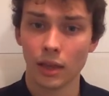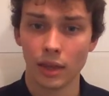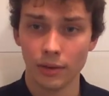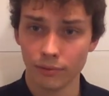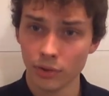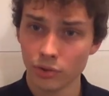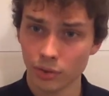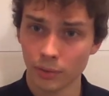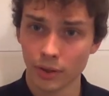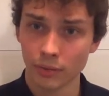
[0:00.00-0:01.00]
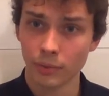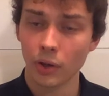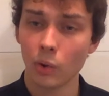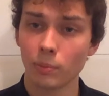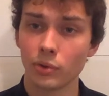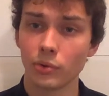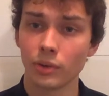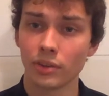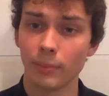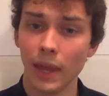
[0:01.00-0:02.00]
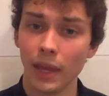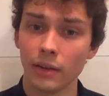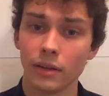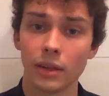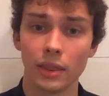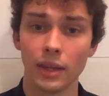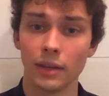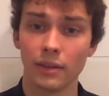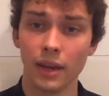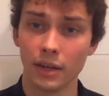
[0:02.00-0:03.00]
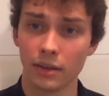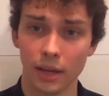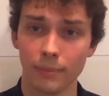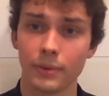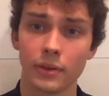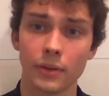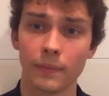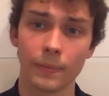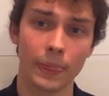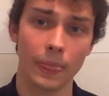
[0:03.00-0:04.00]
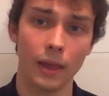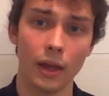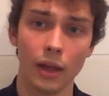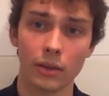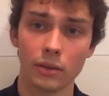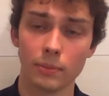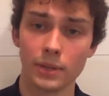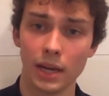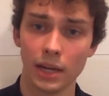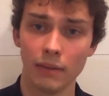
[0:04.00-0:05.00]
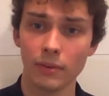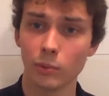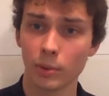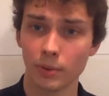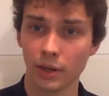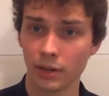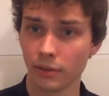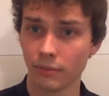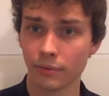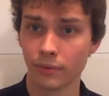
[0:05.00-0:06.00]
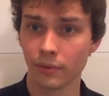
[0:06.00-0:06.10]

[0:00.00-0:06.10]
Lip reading: In future work, we hope to expand the data types to obtain even more predictive